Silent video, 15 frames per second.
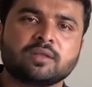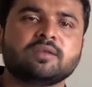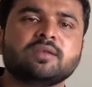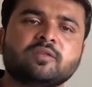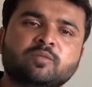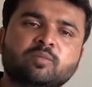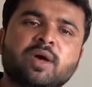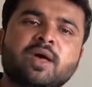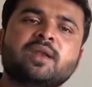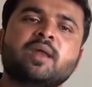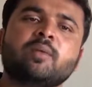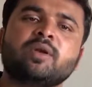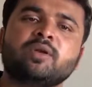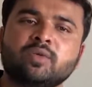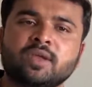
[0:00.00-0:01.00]
Yes,
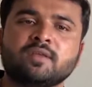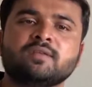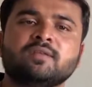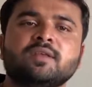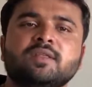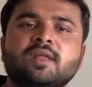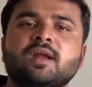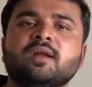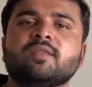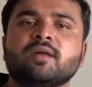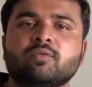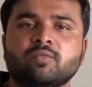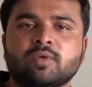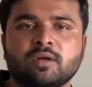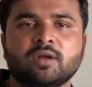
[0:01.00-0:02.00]
parliament, we can see that the